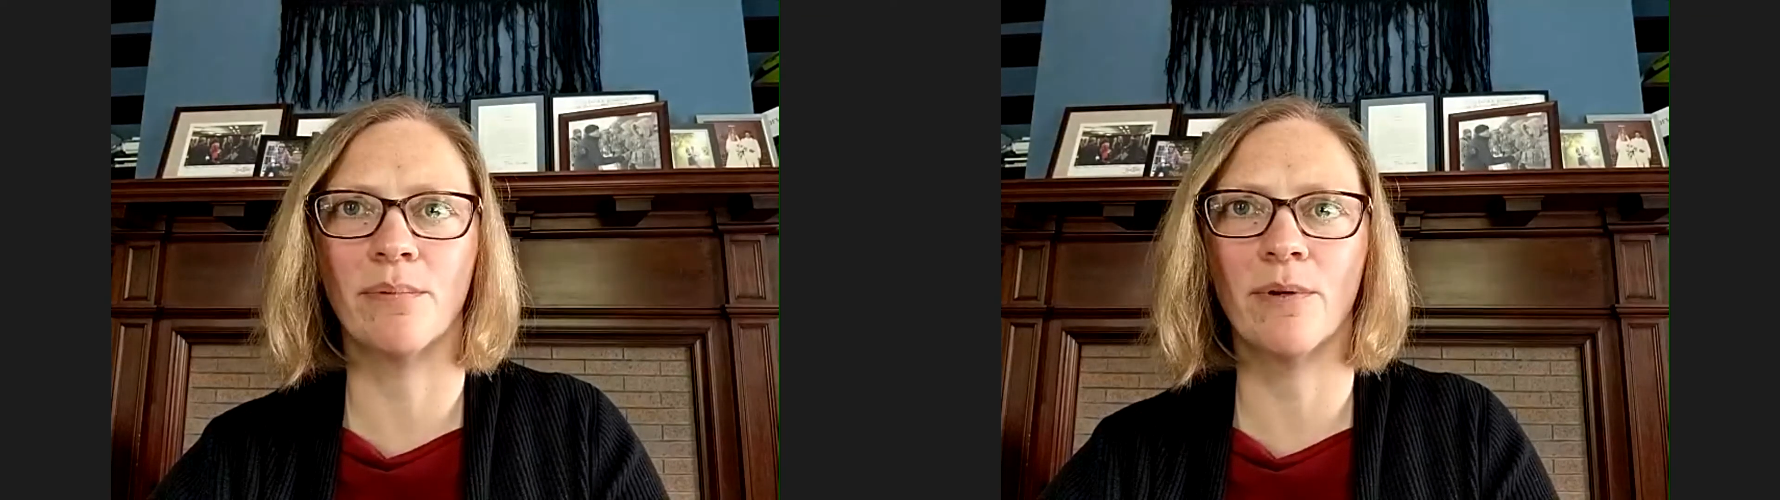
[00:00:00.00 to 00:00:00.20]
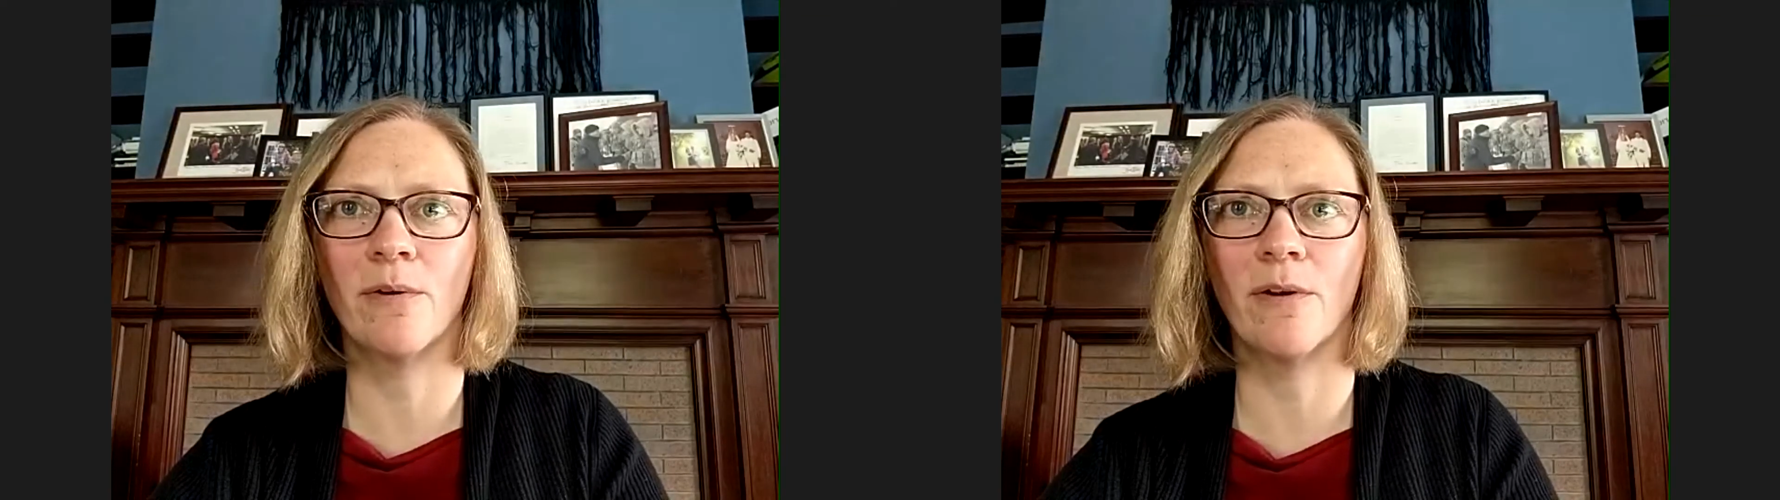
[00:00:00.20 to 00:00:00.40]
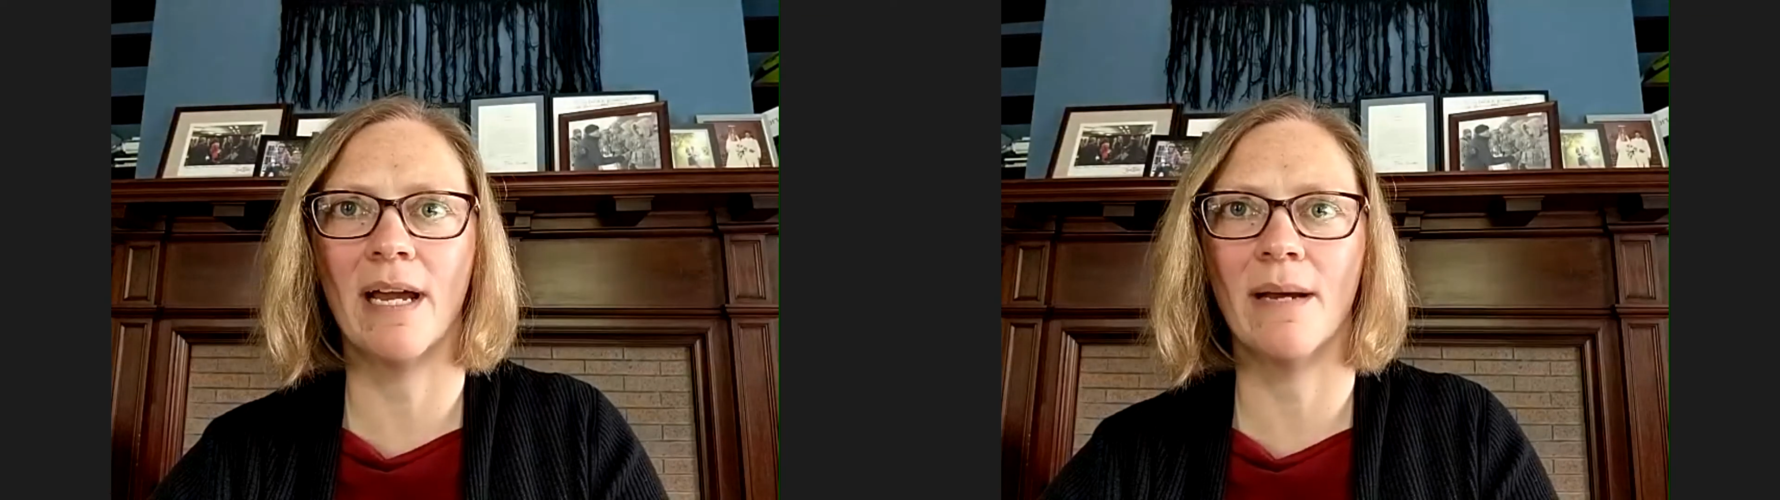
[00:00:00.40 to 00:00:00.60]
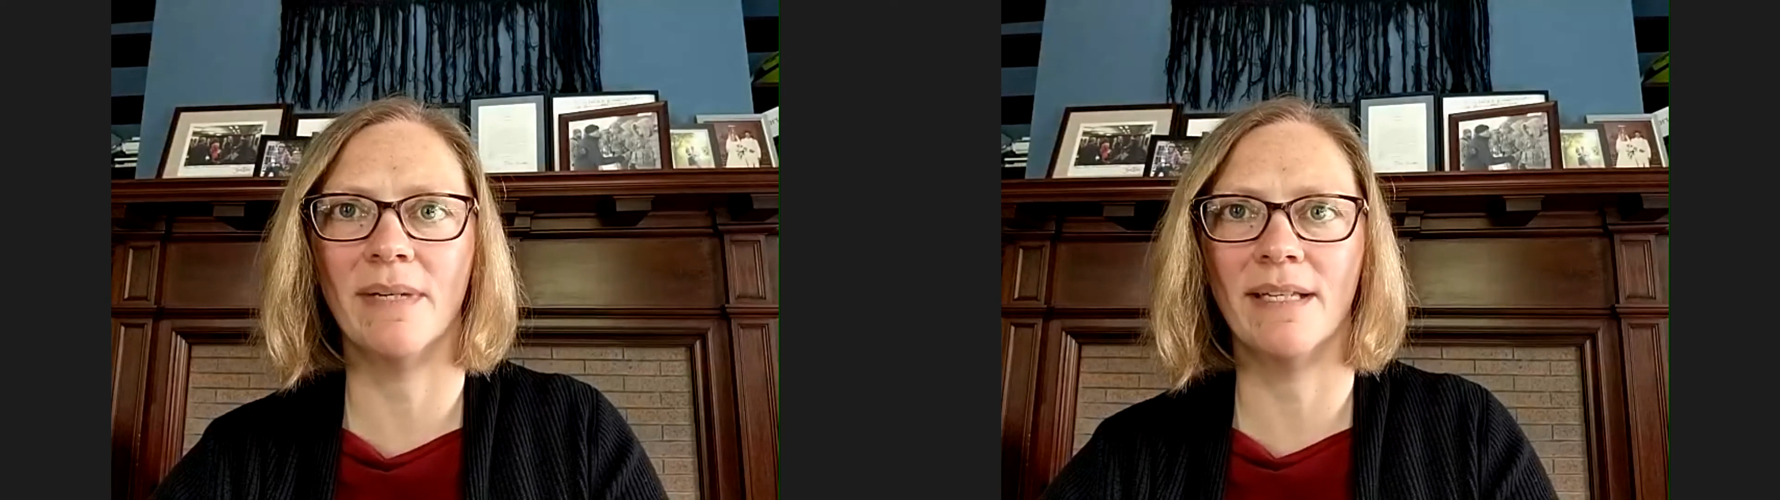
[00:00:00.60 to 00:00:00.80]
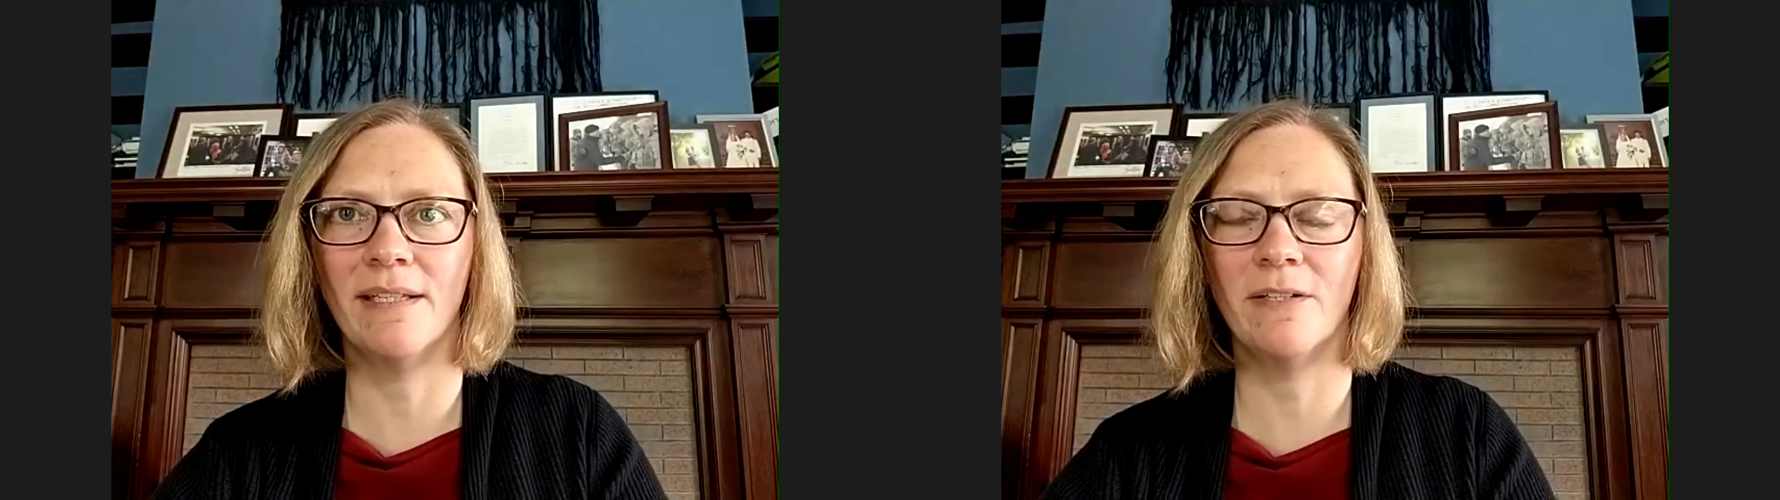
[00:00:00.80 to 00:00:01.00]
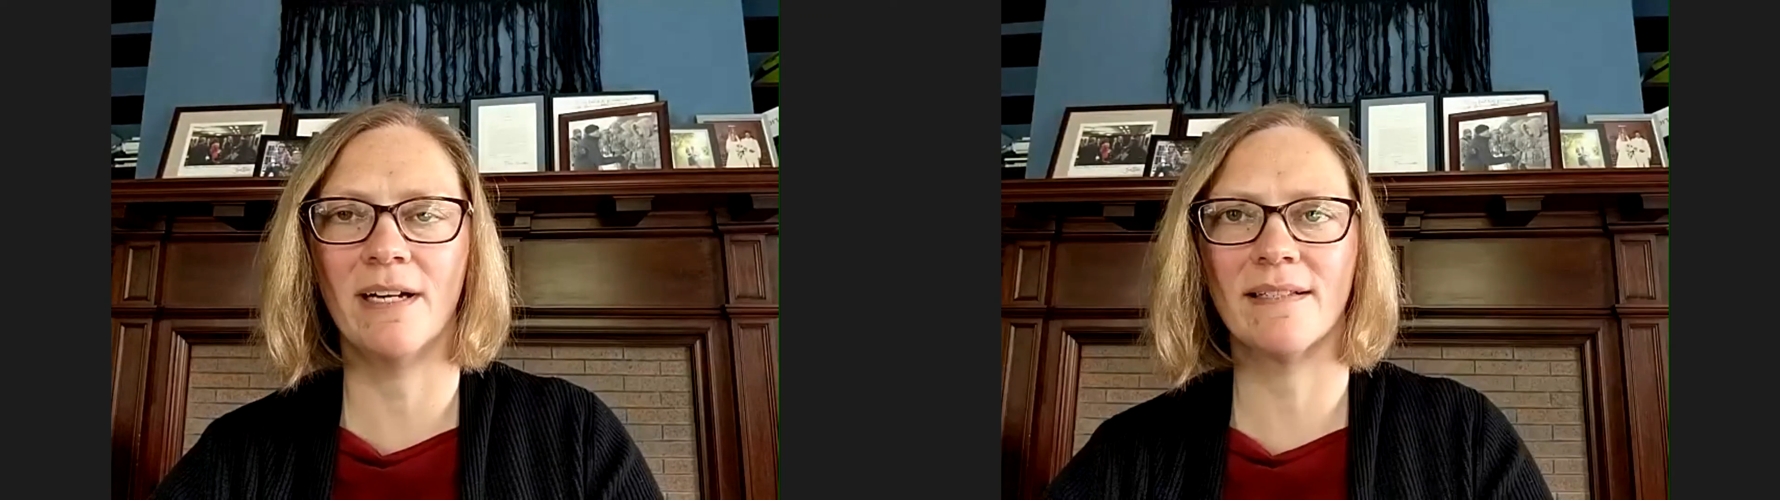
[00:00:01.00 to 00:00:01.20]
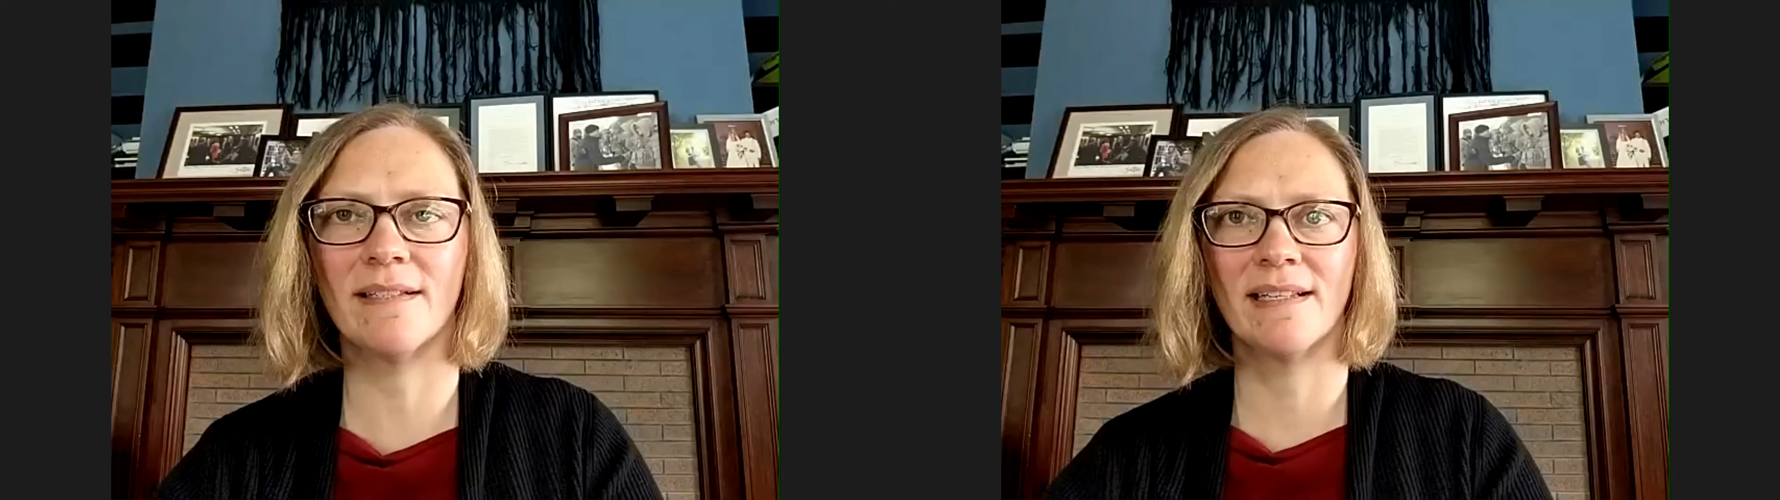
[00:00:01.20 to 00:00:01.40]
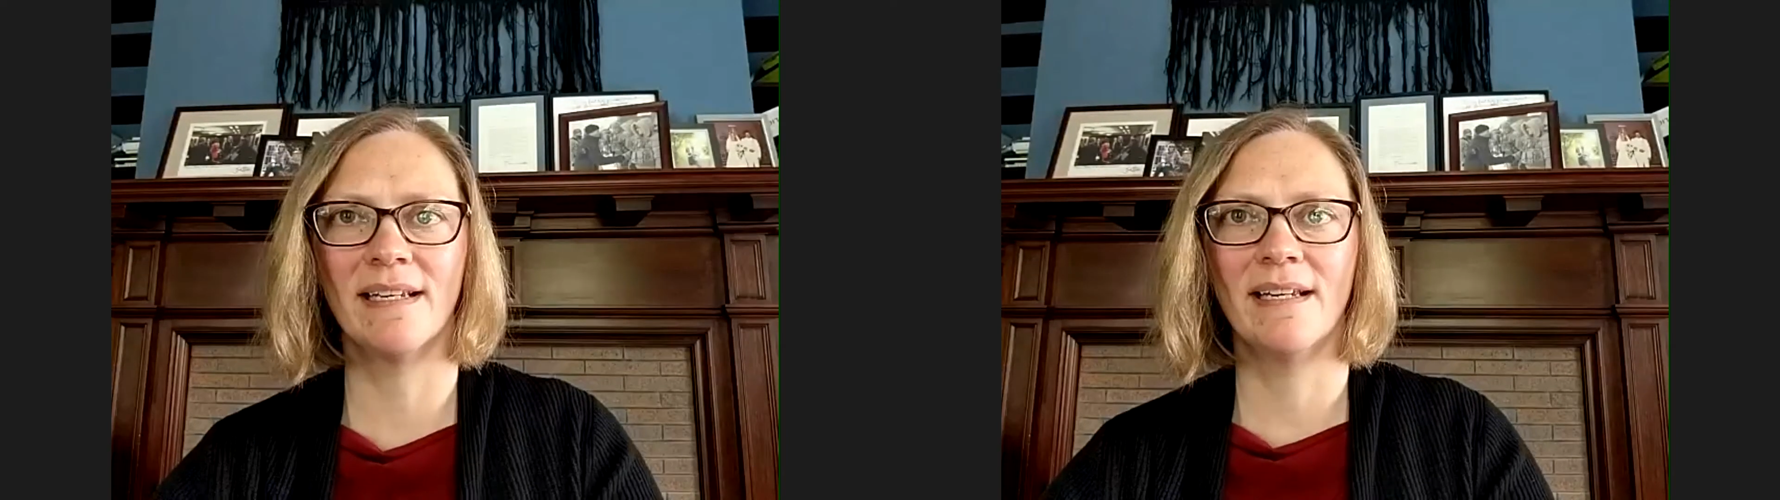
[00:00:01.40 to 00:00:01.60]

program in the US